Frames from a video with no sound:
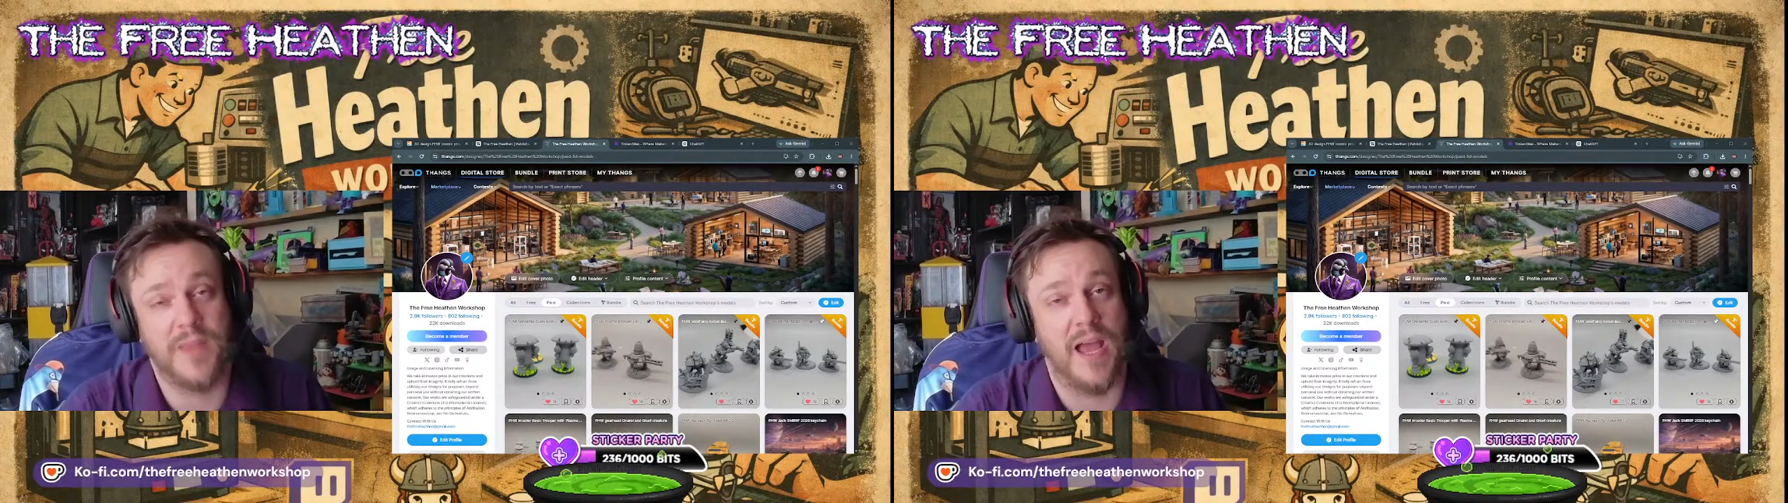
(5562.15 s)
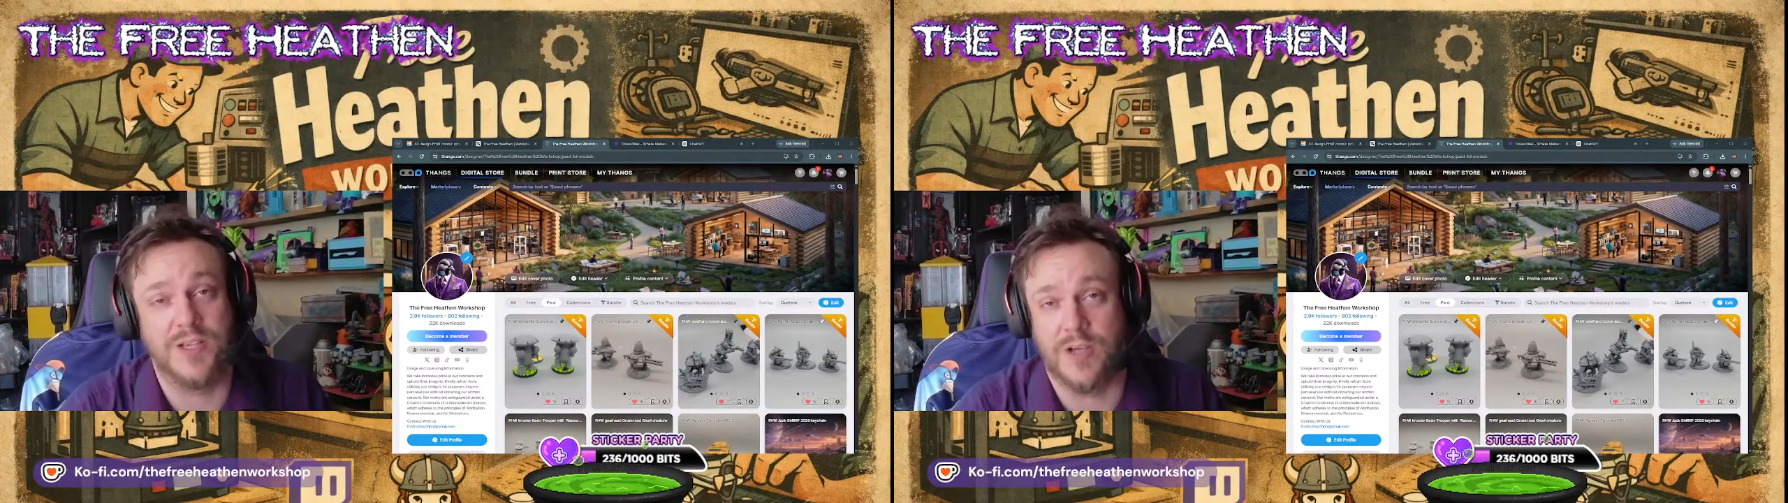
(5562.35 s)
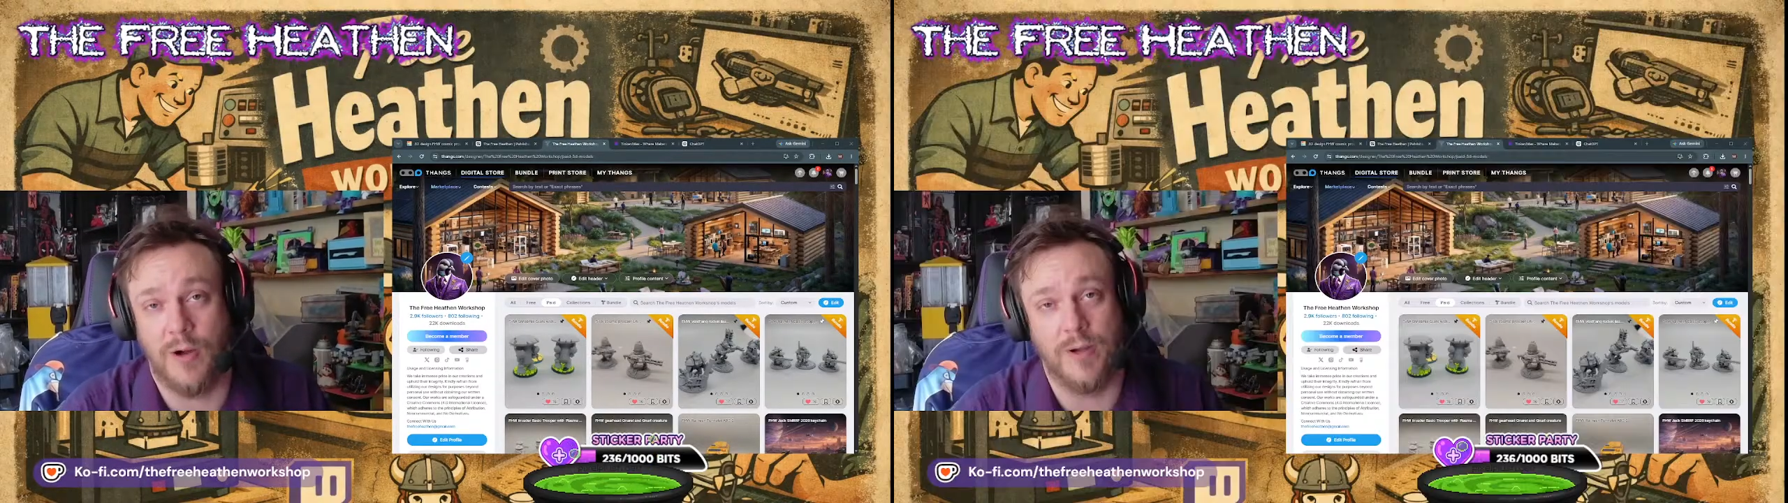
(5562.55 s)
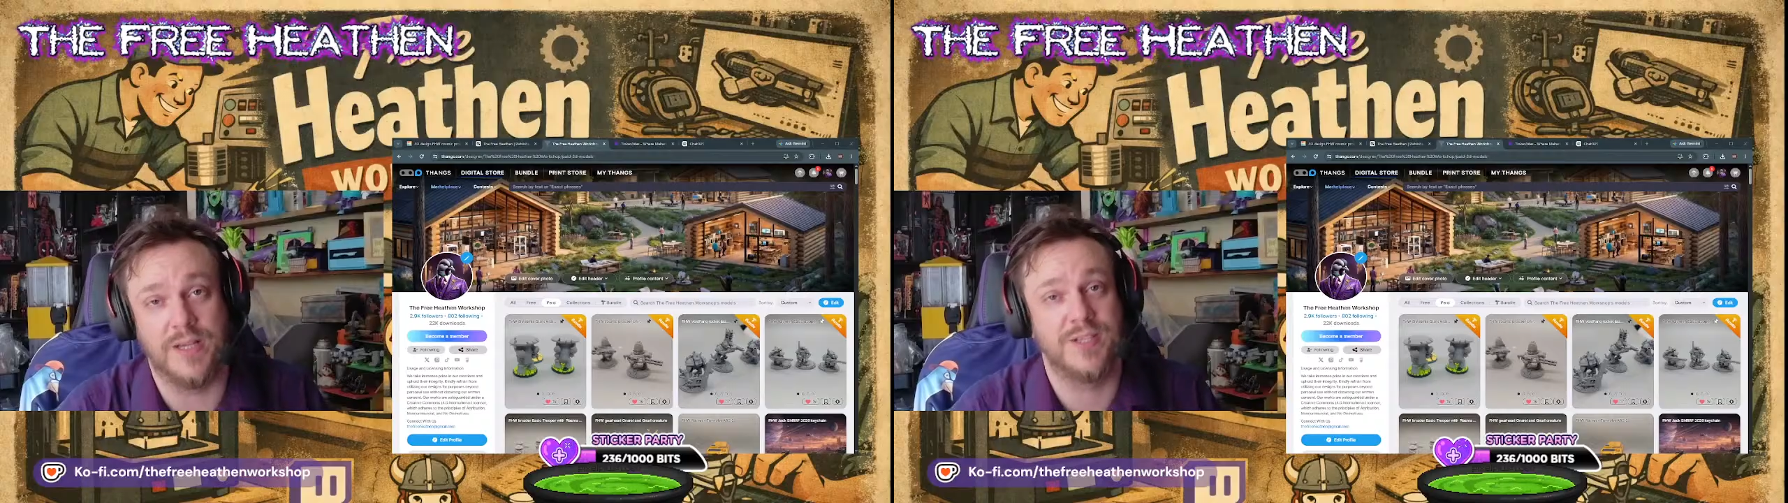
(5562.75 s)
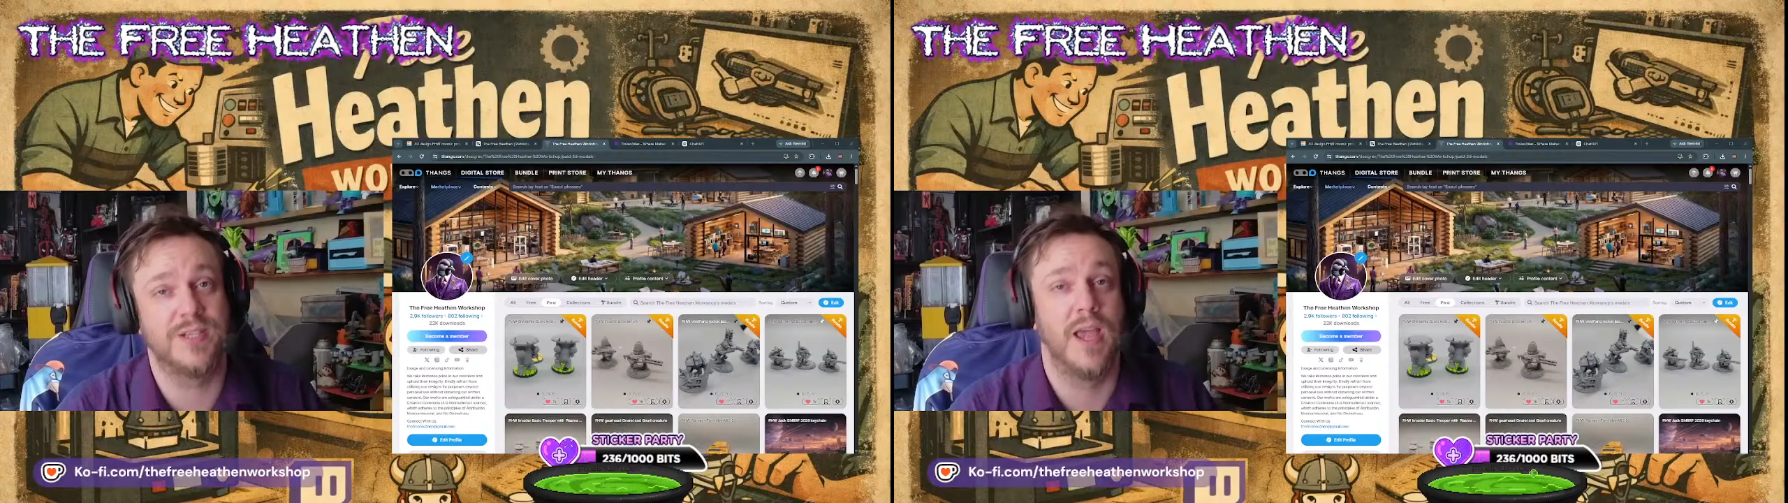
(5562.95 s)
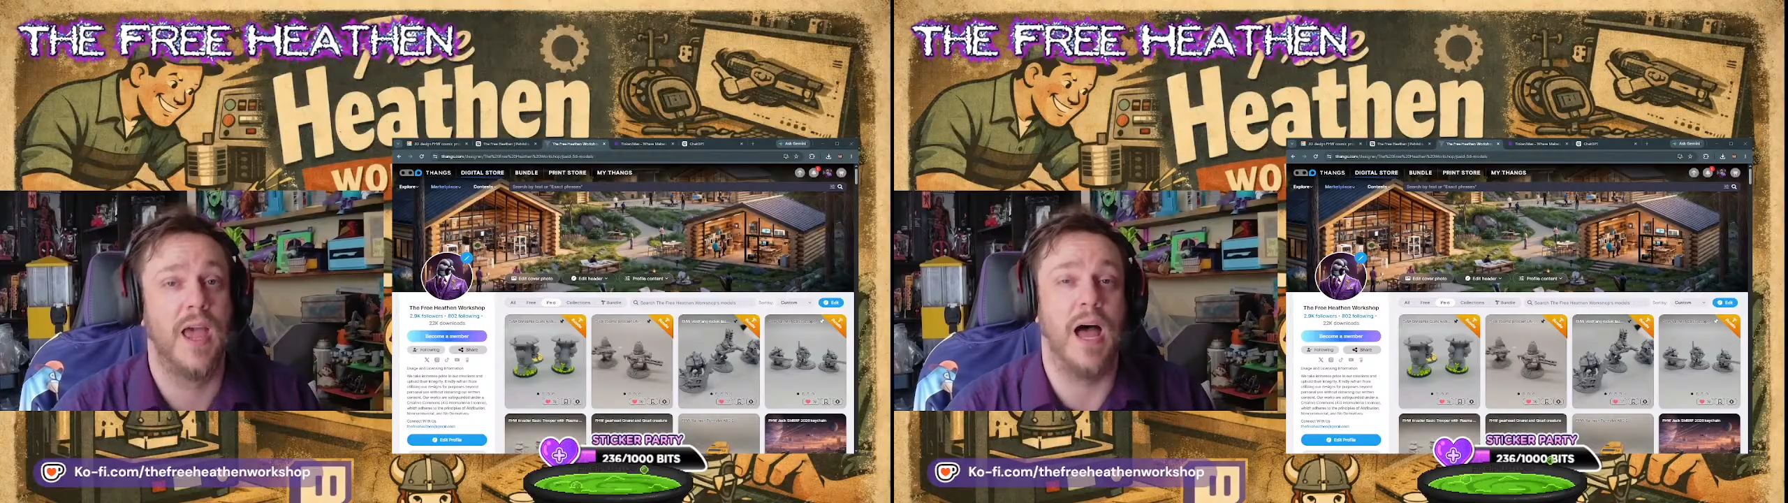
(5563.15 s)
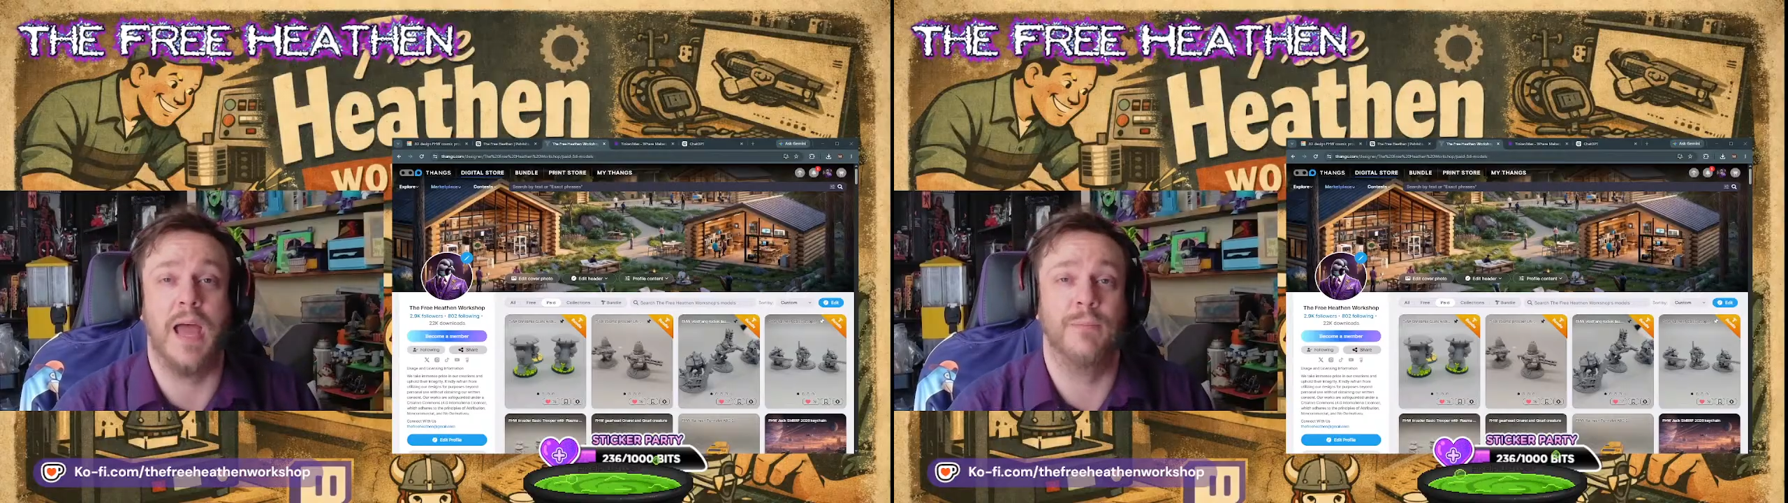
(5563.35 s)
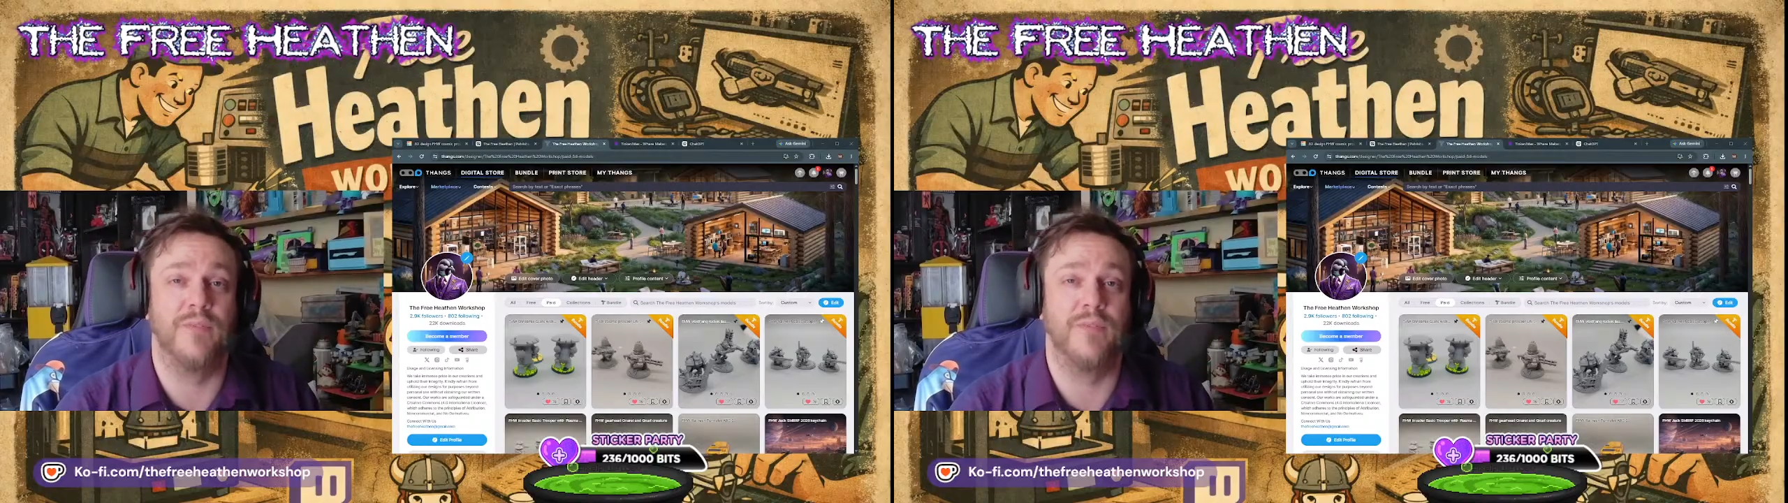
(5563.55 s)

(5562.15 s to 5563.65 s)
as always, I'm